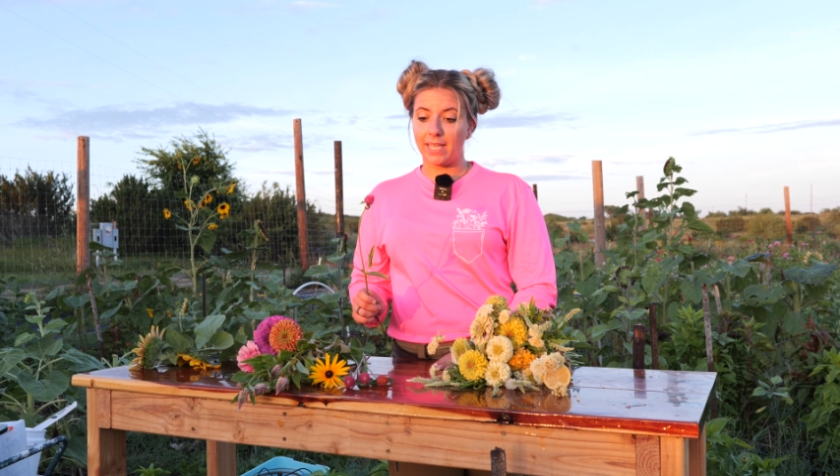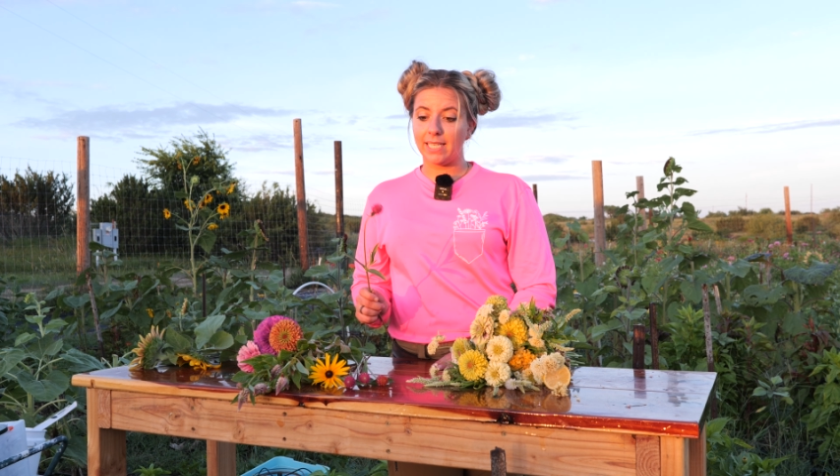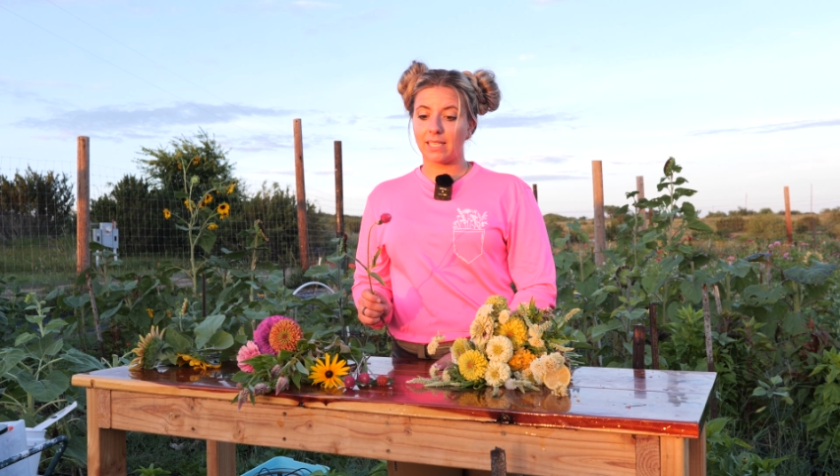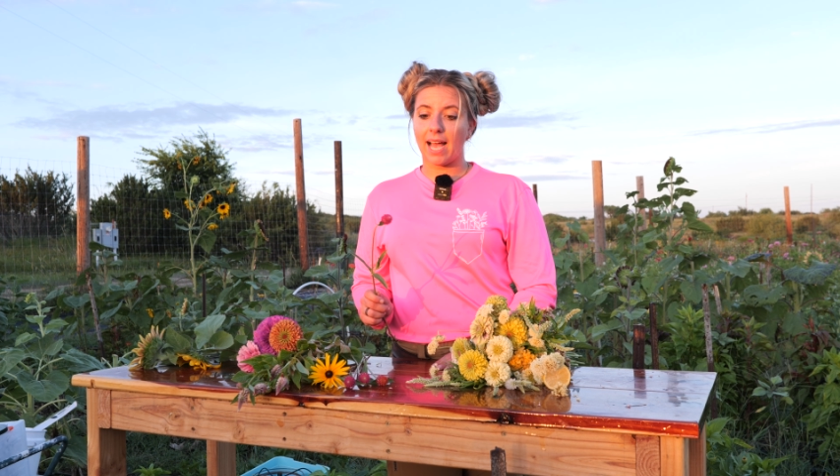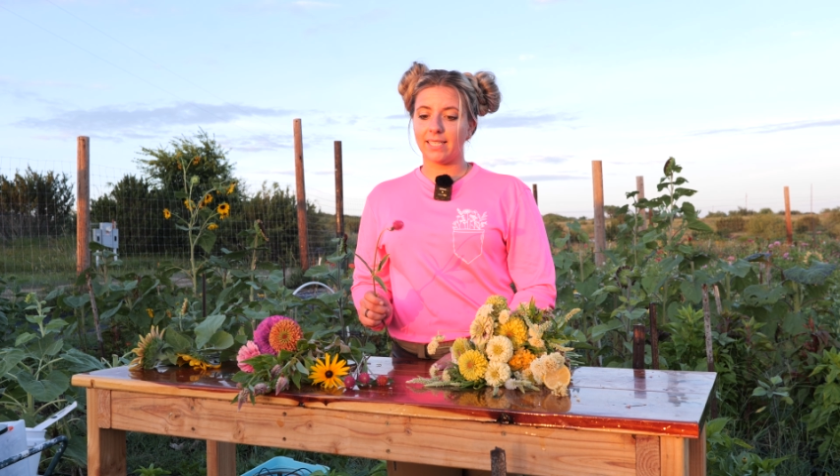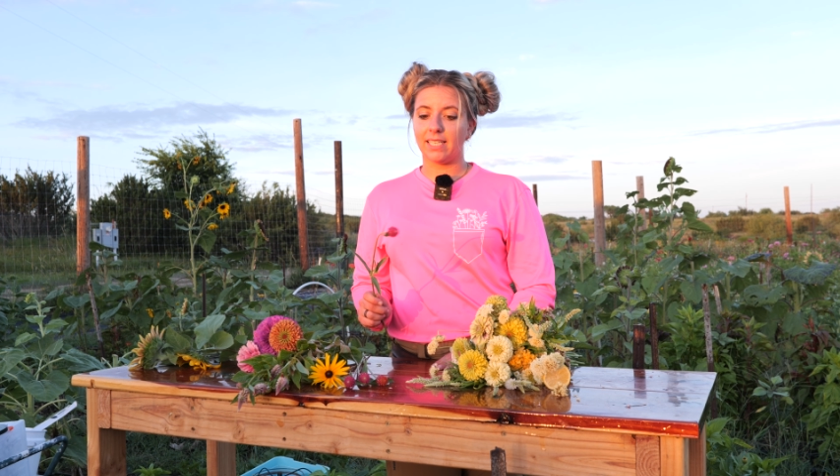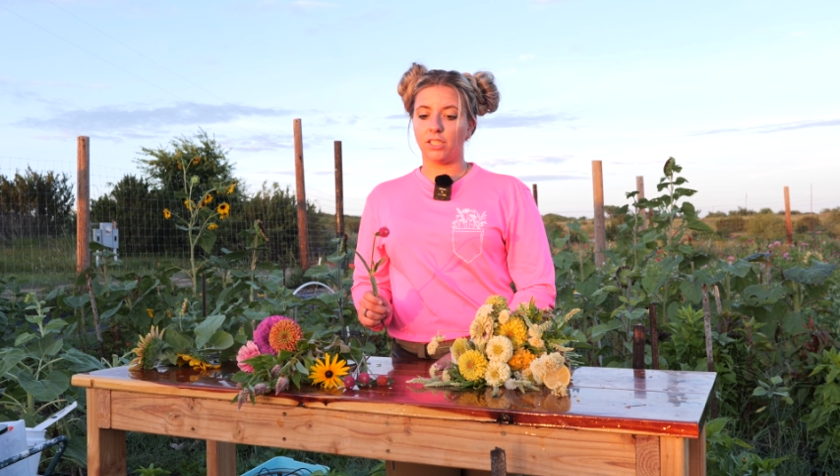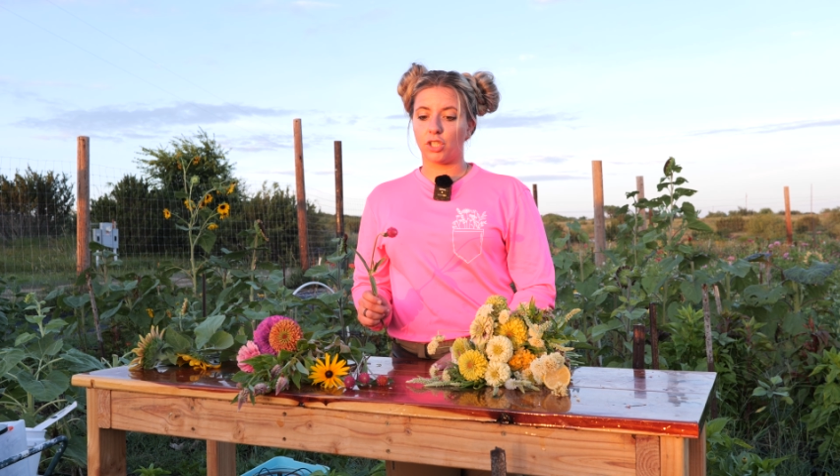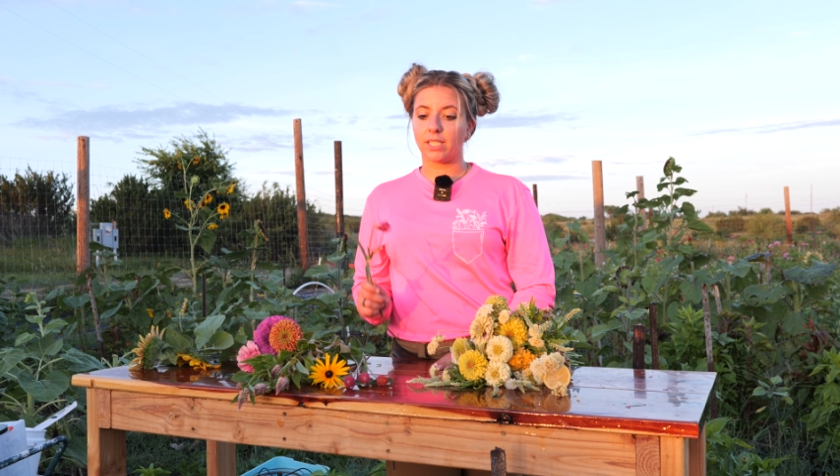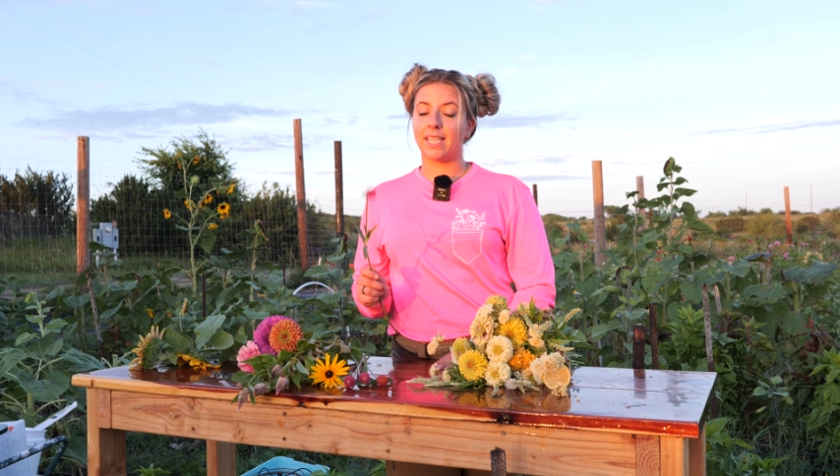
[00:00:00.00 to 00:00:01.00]
these guys
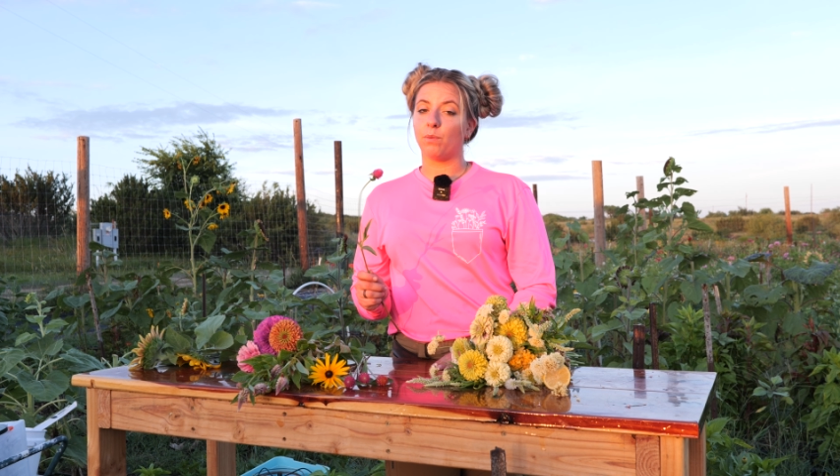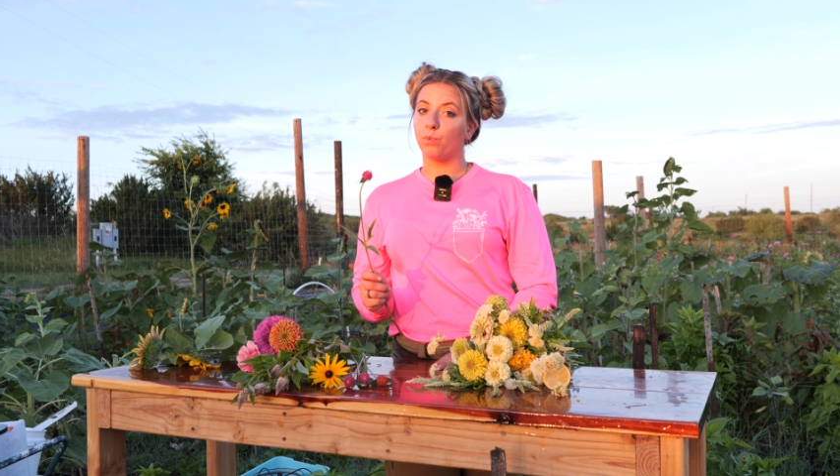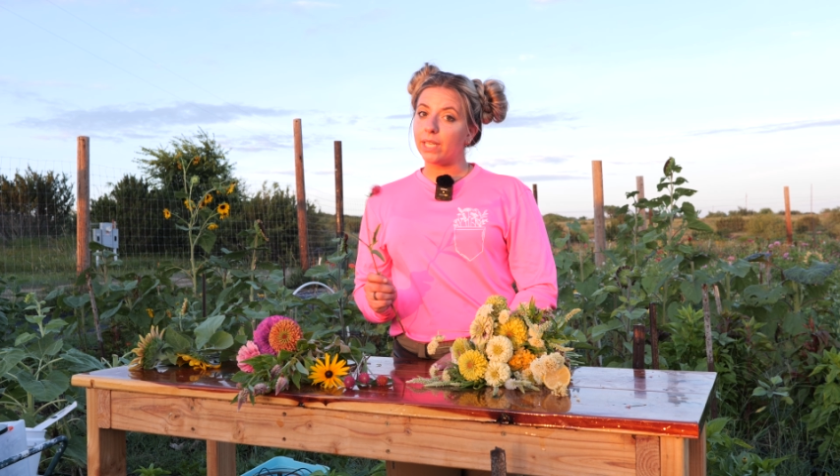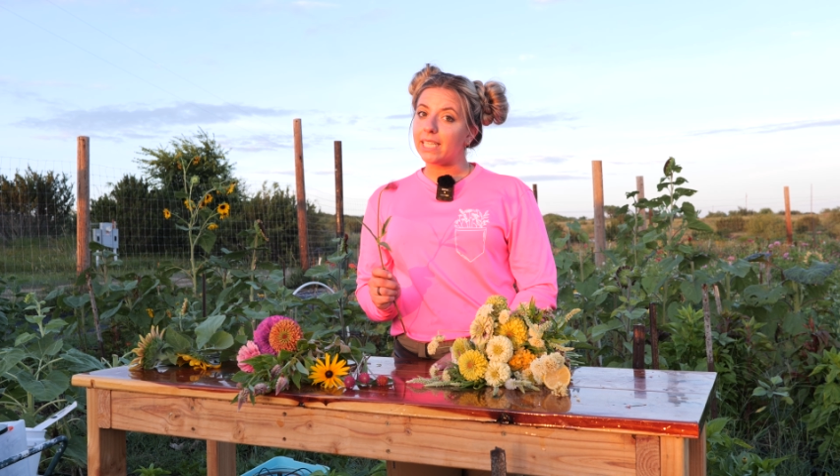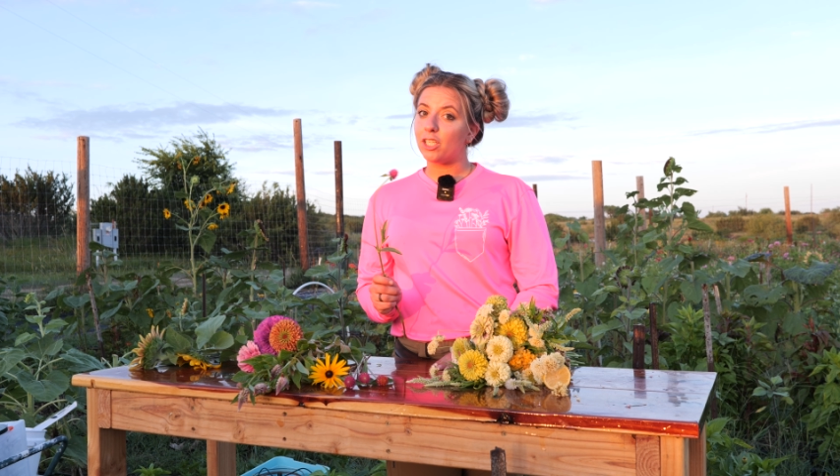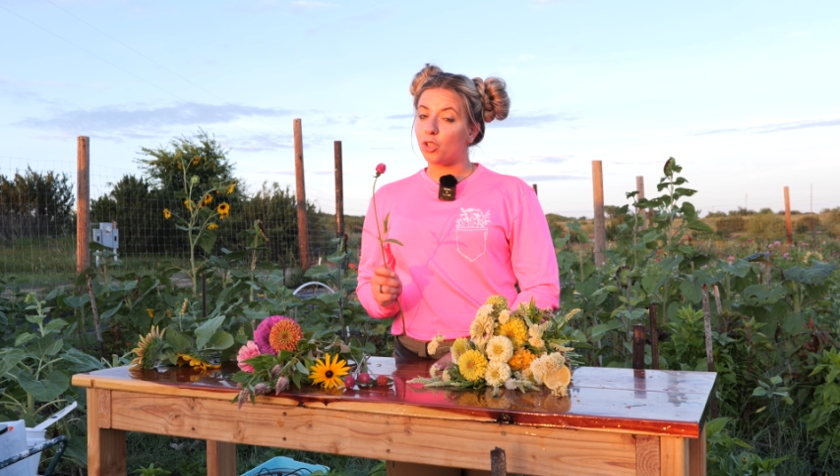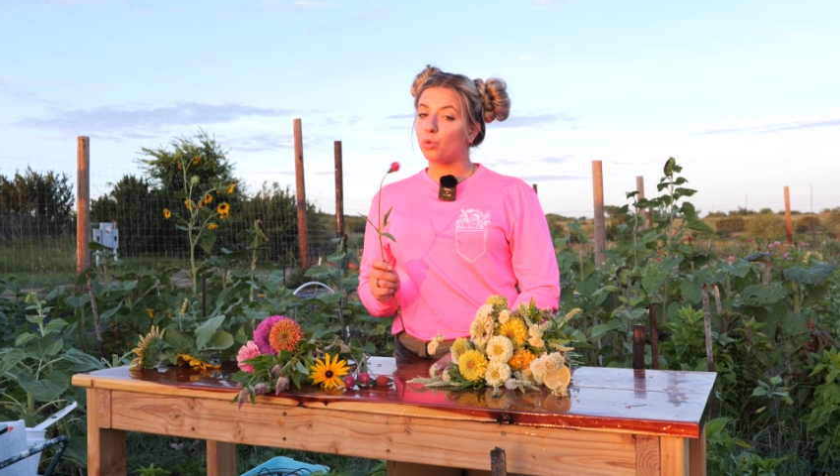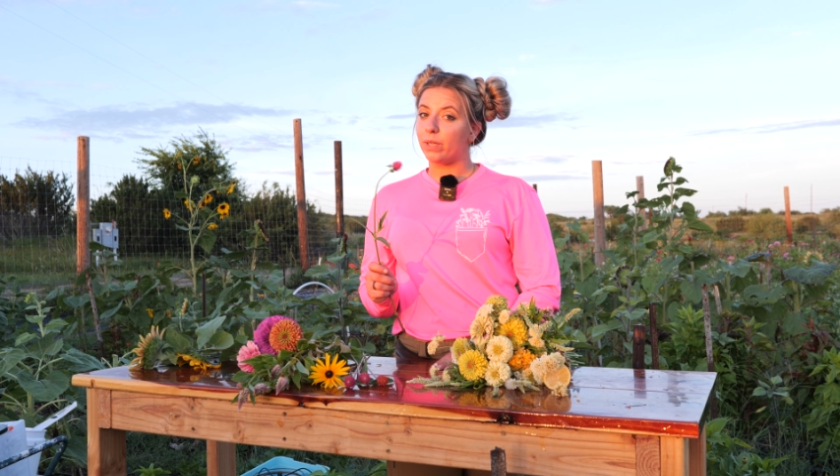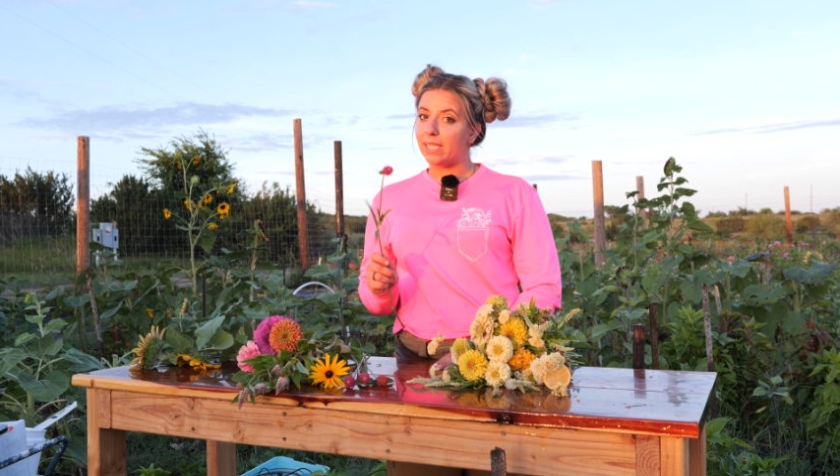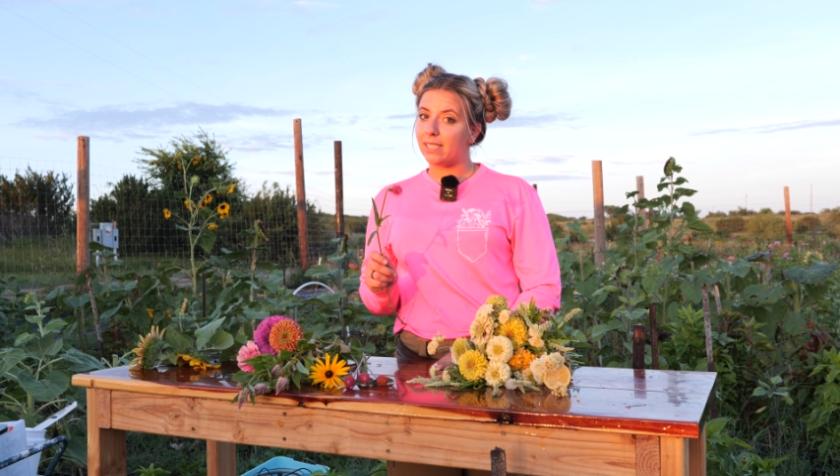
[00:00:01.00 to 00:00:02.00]
is just they really do
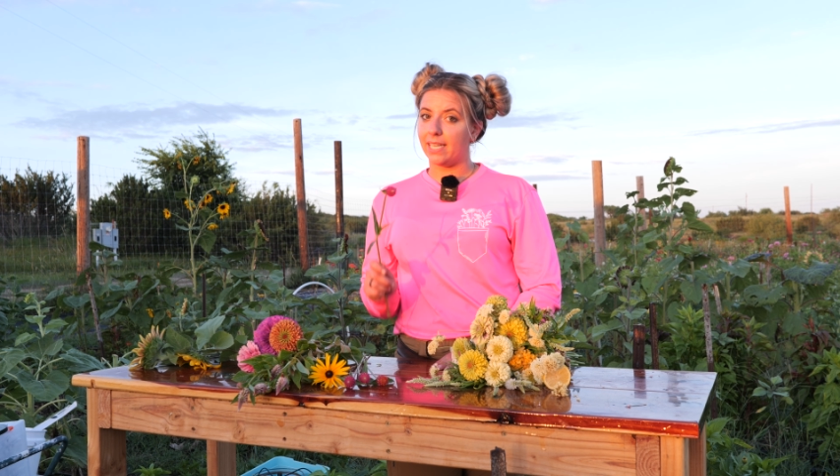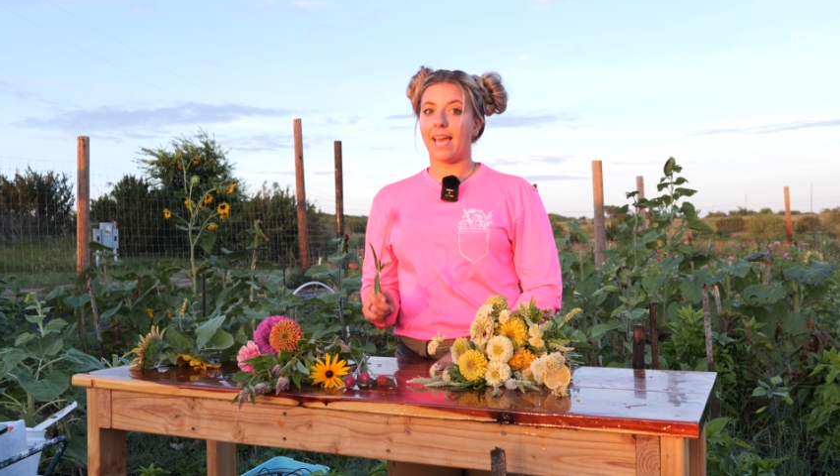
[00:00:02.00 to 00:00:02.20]
reseed